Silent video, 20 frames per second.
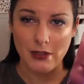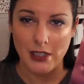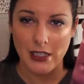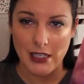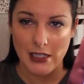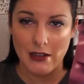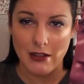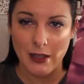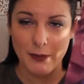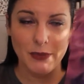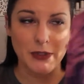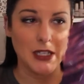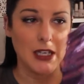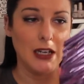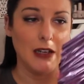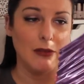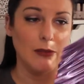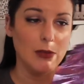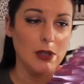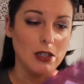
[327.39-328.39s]
It clips
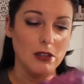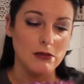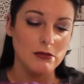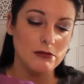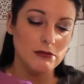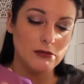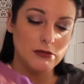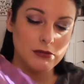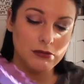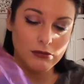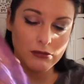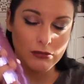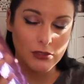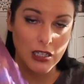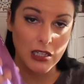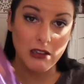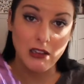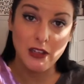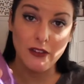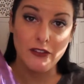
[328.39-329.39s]
in, but
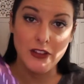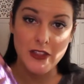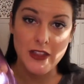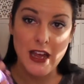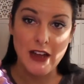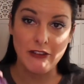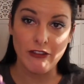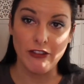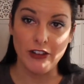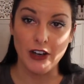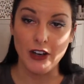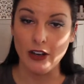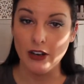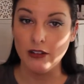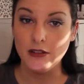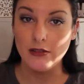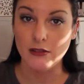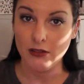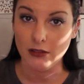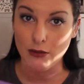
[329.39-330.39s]
I live in that
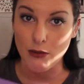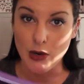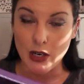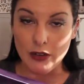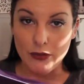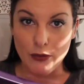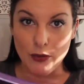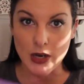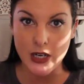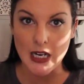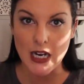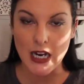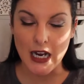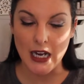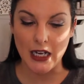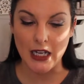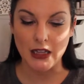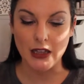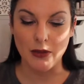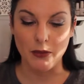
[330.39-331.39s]
fear. What if one
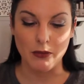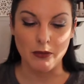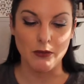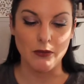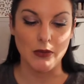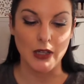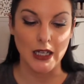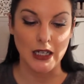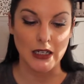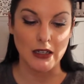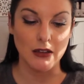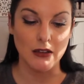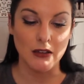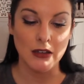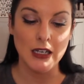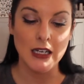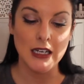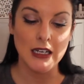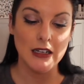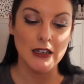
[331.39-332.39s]
day I get the
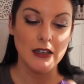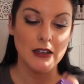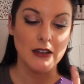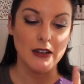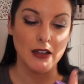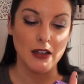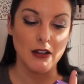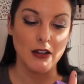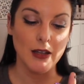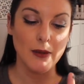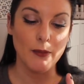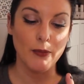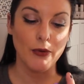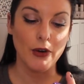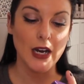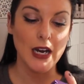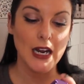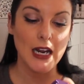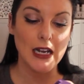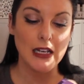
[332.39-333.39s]
clip
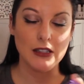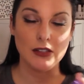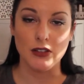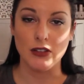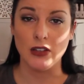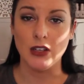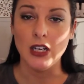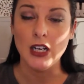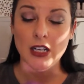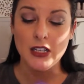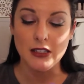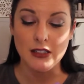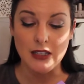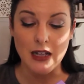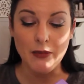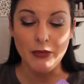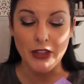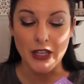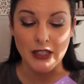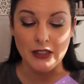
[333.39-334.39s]
breaks or
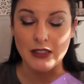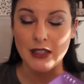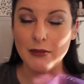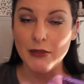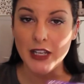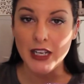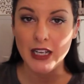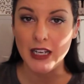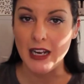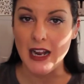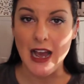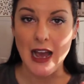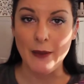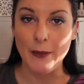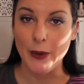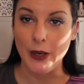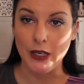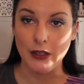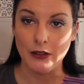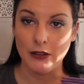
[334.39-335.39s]
something? Something can
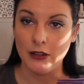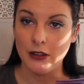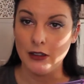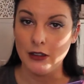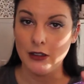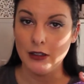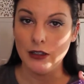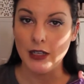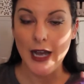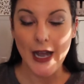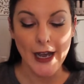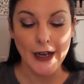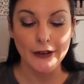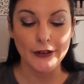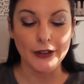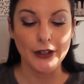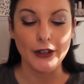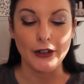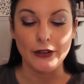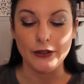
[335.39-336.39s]
happen. I
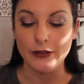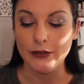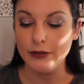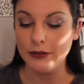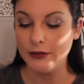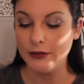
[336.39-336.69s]
don't know.